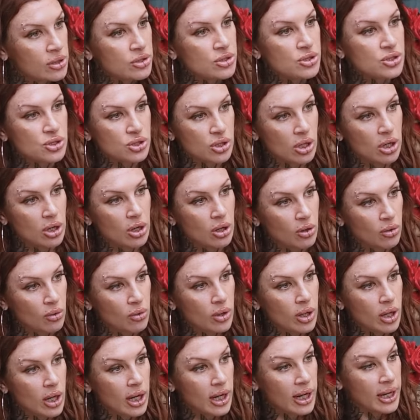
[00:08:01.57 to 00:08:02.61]

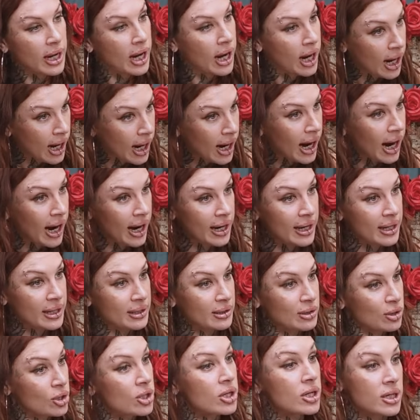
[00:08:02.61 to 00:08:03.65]
So I
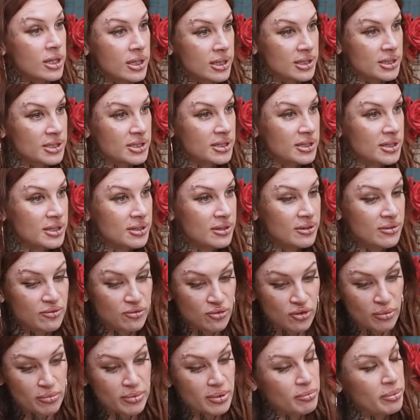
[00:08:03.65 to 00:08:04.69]
learned
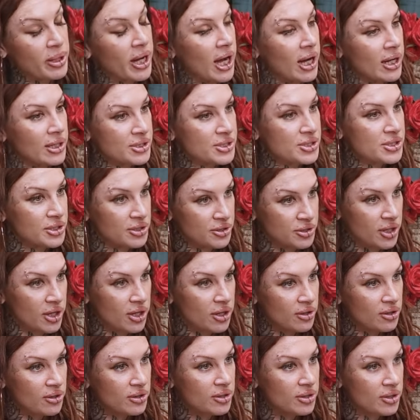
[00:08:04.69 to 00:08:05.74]
from the best, you
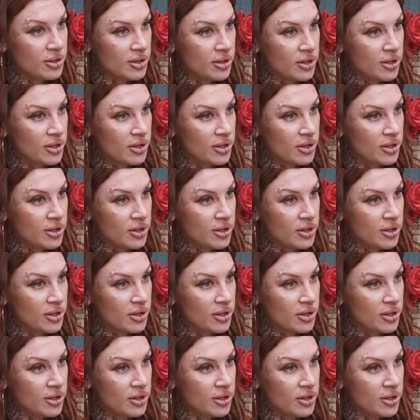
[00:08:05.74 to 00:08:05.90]
know,